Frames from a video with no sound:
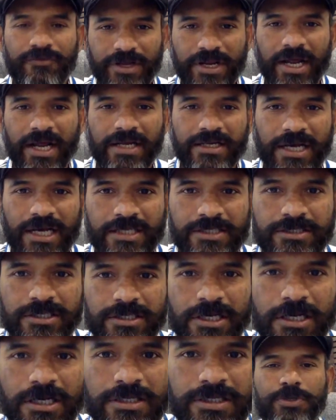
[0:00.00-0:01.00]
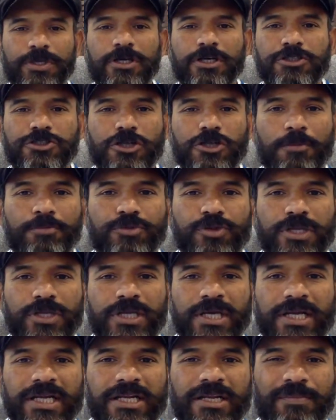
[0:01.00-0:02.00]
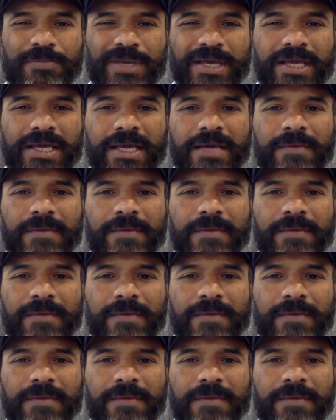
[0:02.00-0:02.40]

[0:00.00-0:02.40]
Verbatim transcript: they are likely to be a top three, in a big game